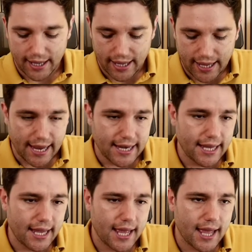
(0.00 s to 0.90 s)
in
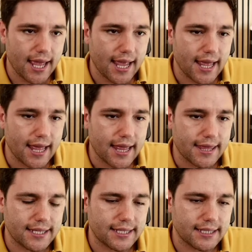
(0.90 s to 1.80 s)
here,
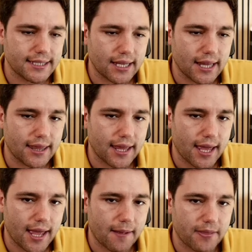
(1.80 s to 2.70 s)
this is
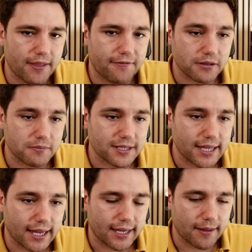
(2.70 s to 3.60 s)
the first
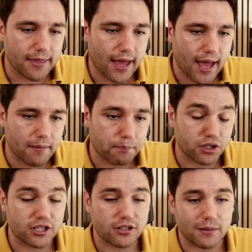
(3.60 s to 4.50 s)
mistake, that
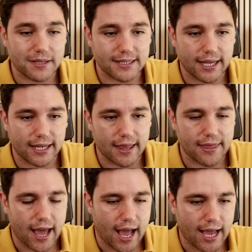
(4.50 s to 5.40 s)
positional mistake
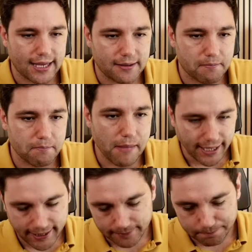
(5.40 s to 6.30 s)
that I
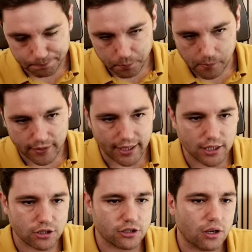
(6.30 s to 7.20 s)
make. And
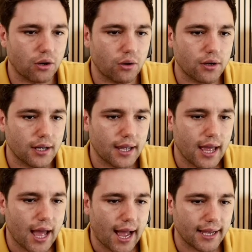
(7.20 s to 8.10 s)
so
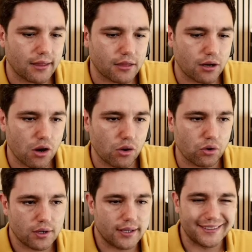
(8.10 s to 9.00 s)
I throw
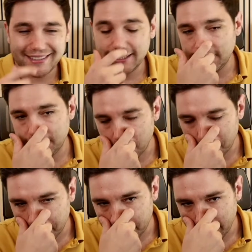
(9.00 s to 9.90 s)
d4.
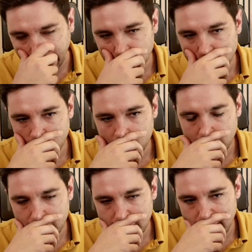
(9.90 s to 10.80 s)
And so
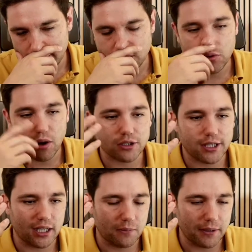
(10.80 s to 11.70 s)
this is what I was saying
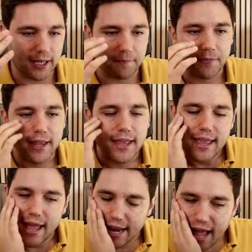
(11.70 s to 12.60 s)
at the beginning.
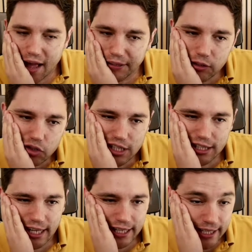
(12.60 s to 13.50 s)
And having considered
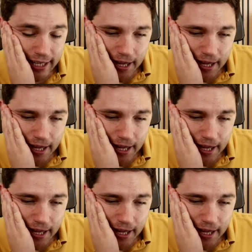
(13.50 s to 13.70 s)
in here,